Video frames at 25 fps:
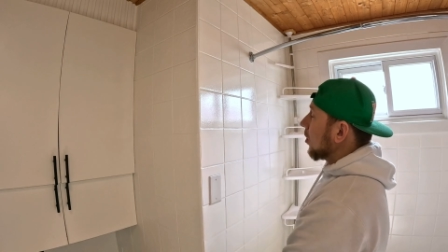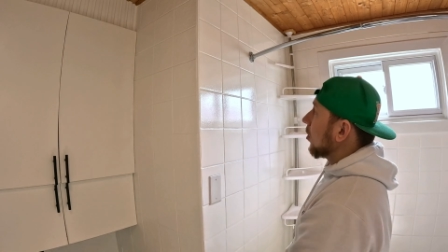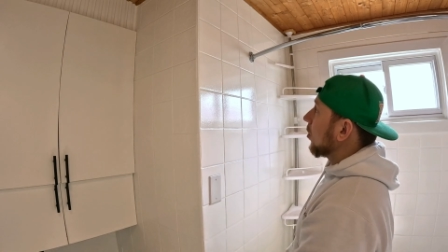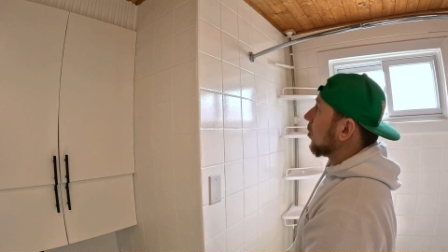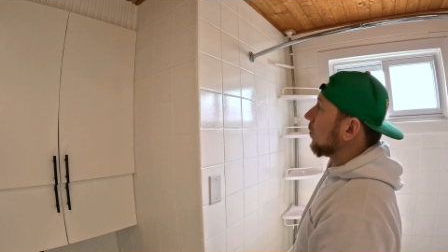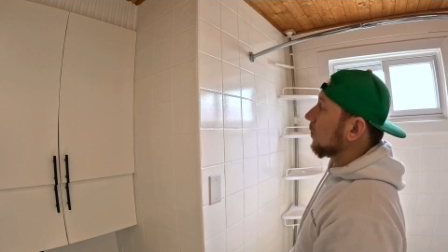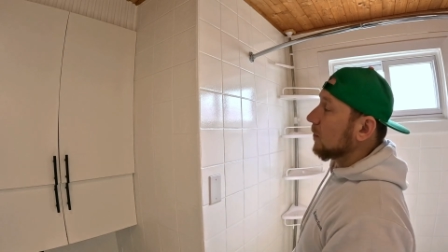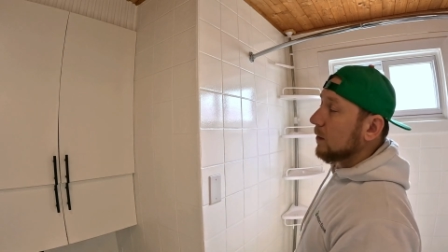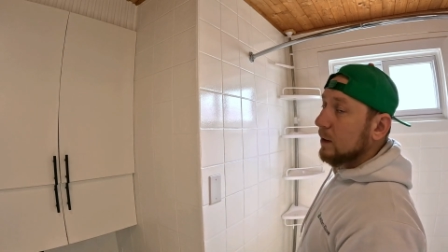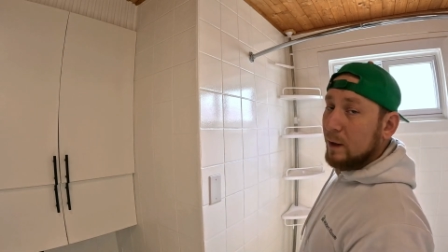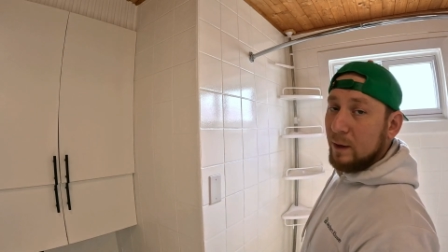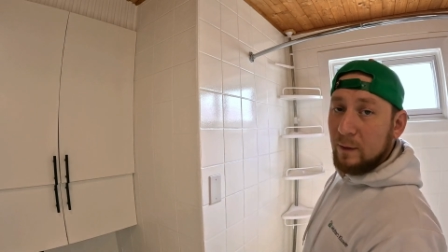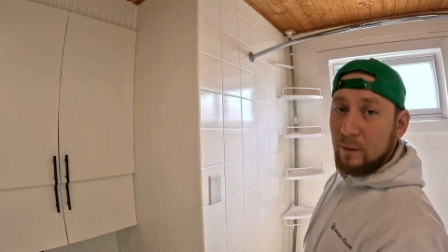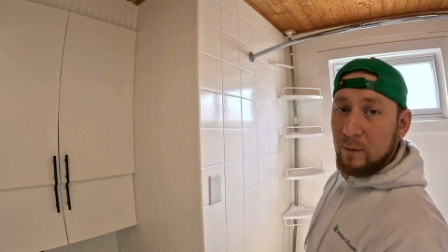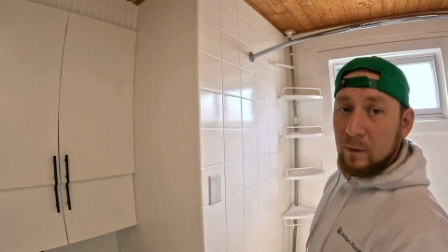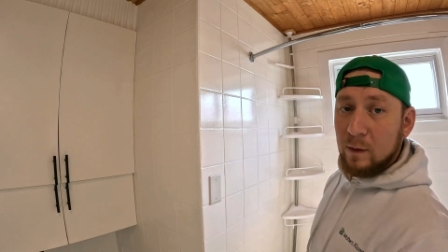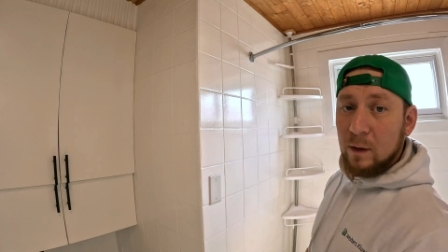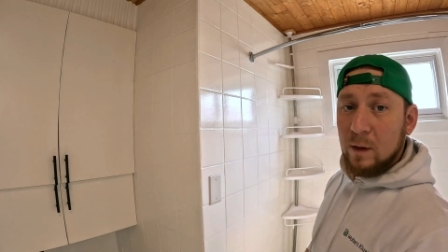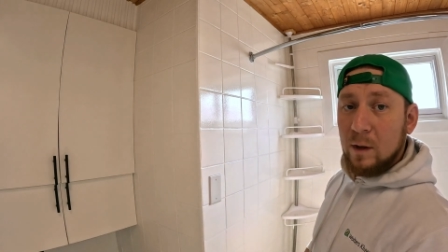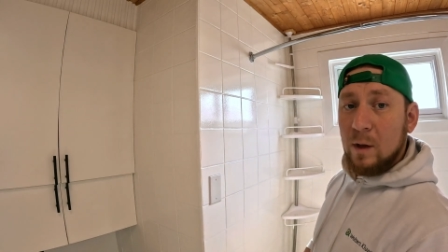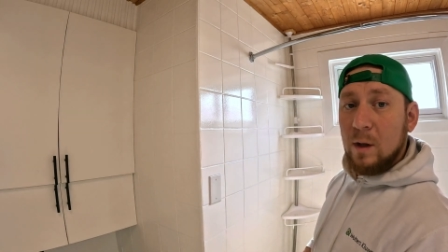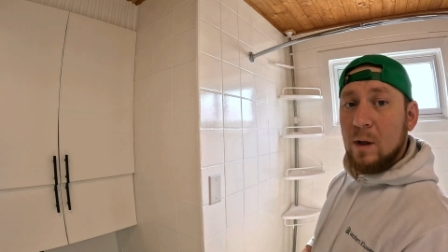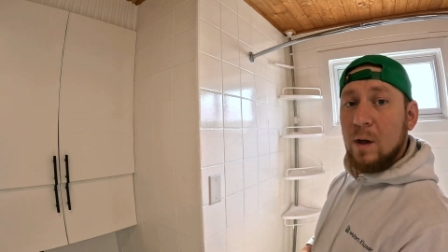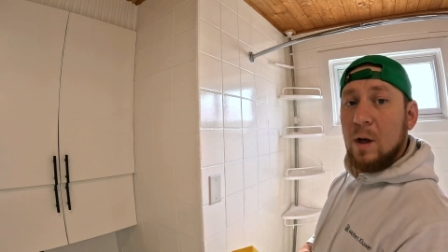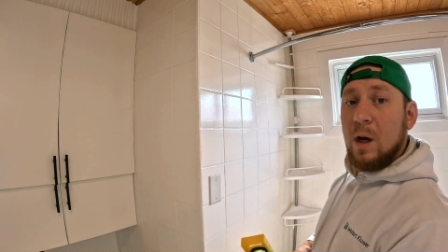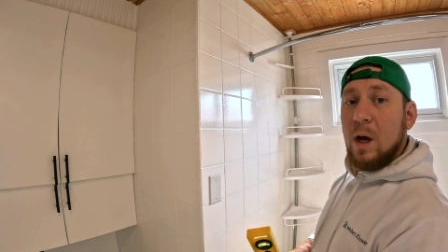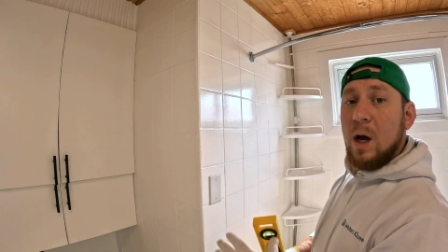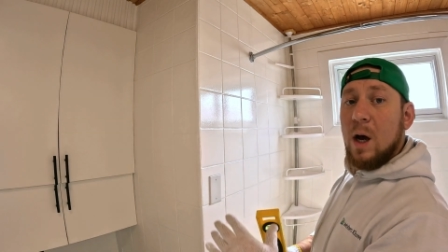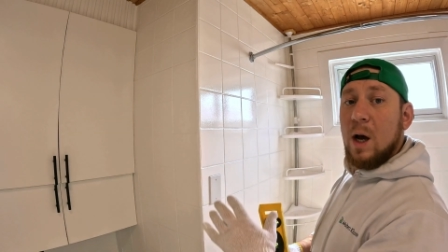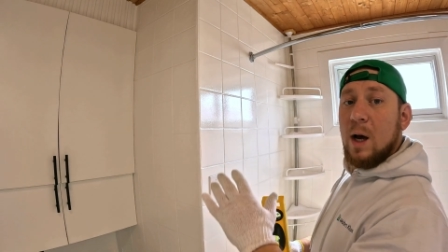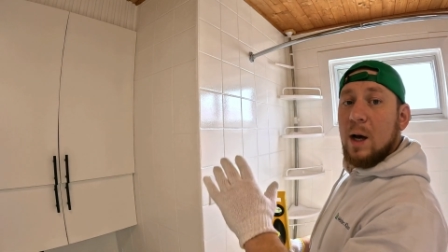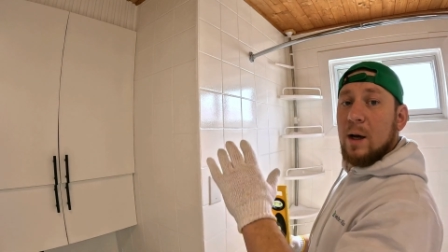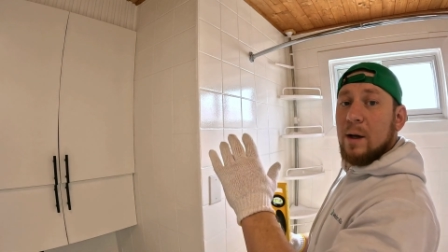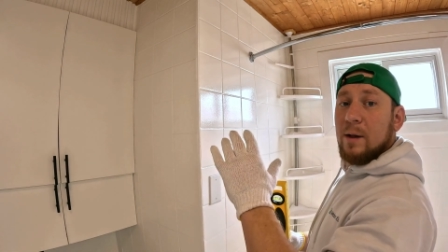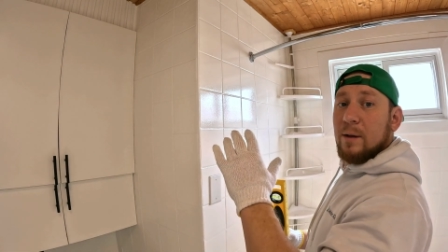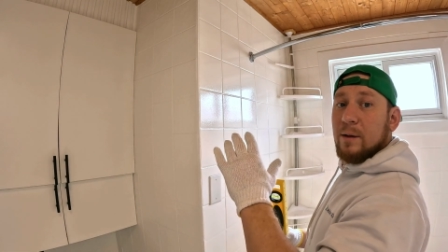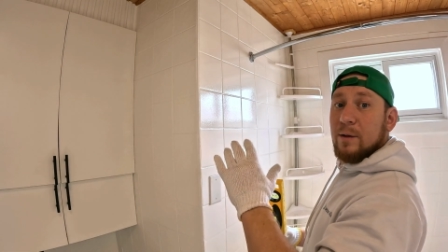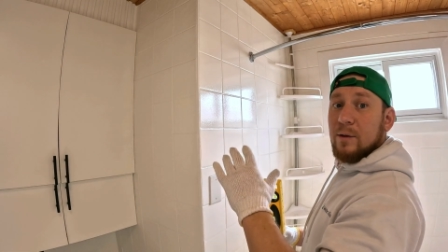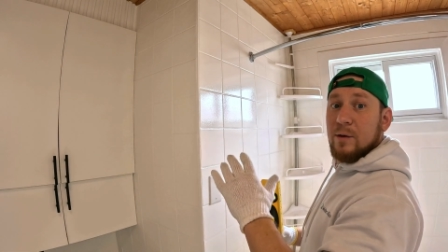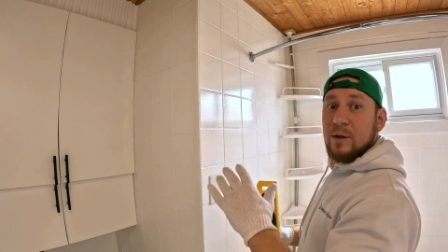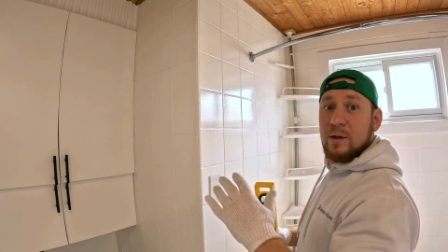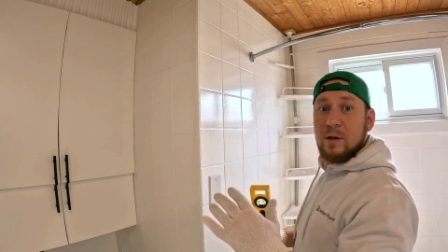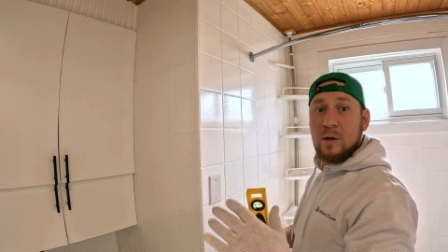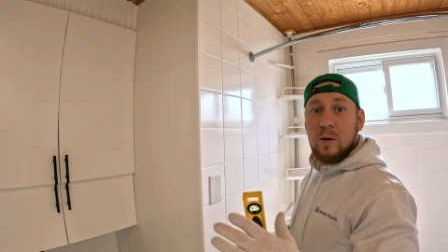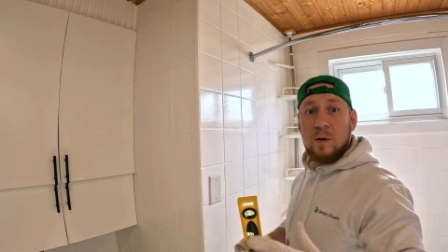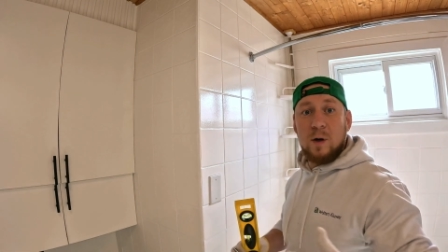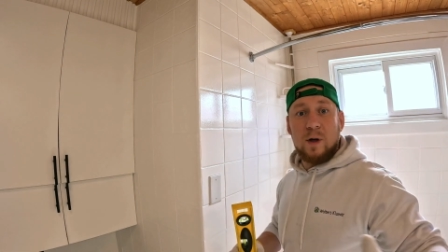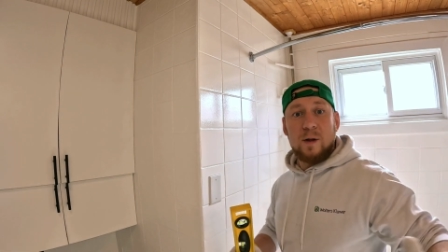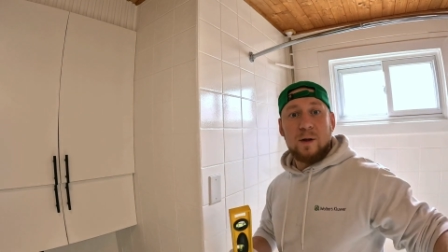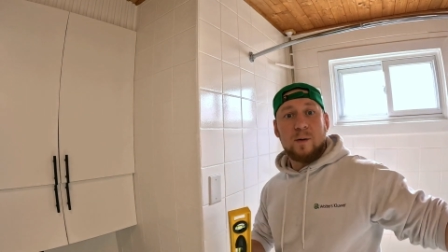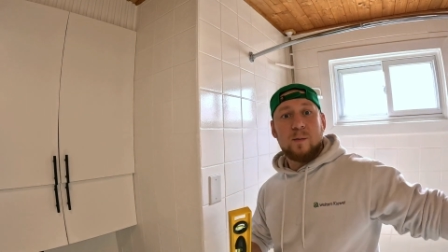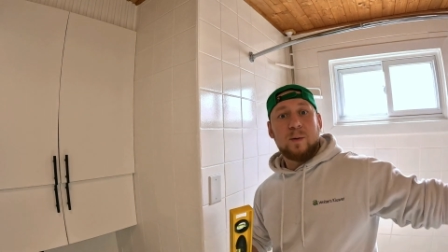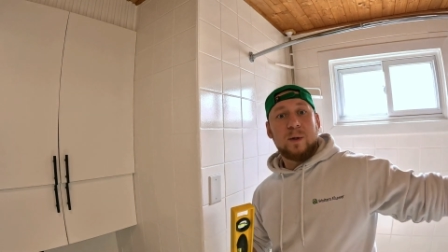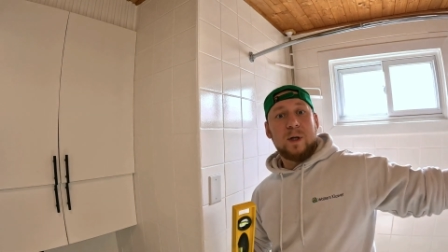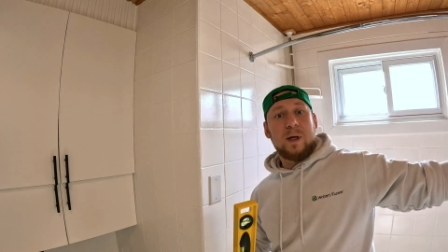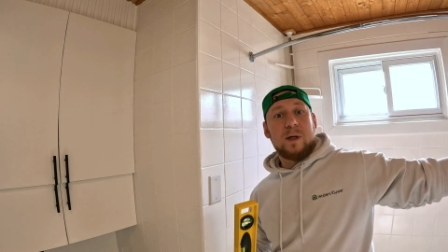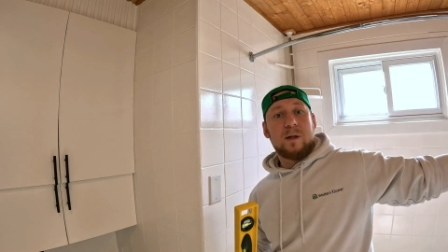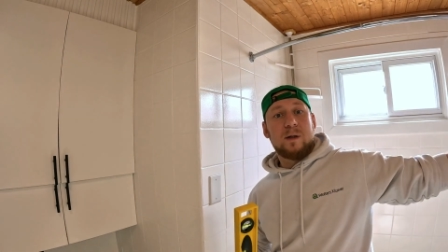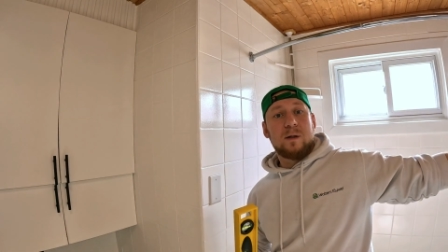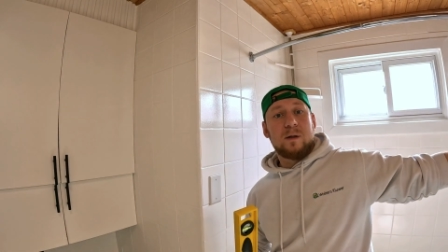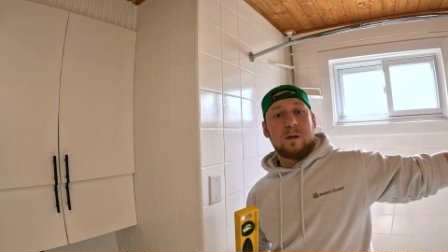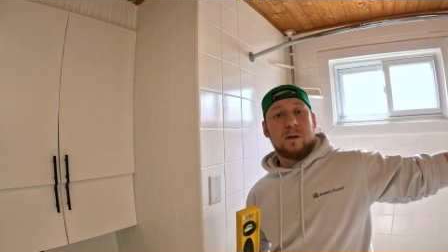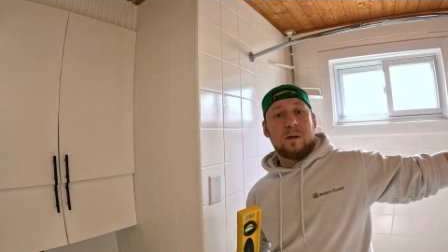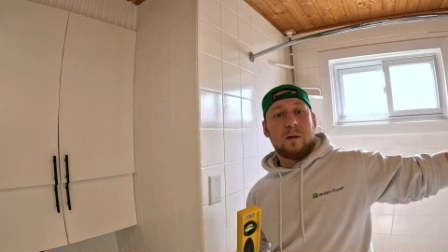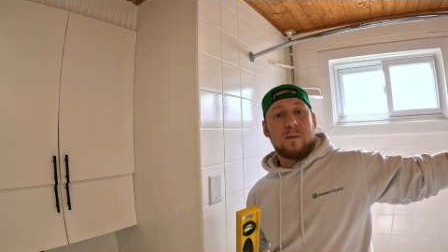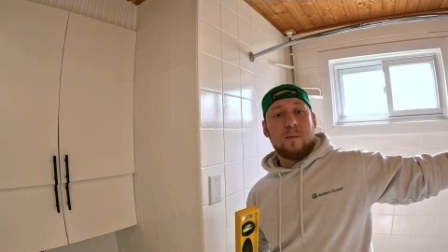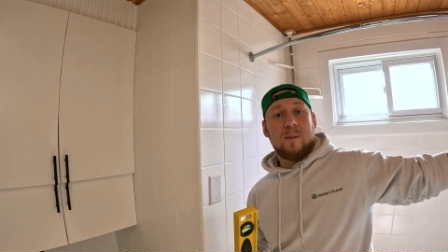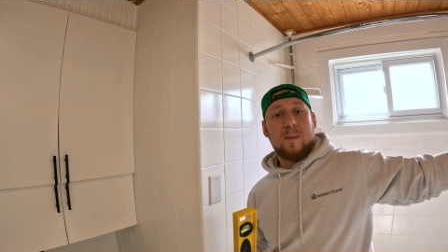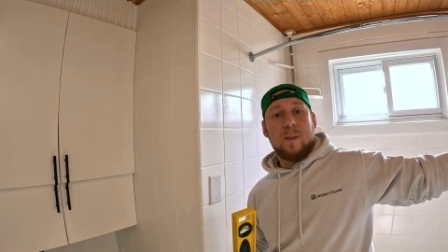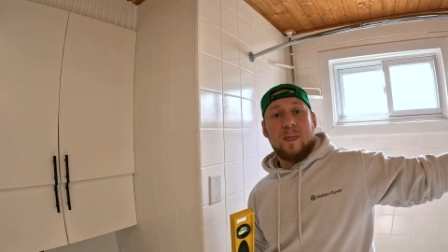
over it. There is no other place.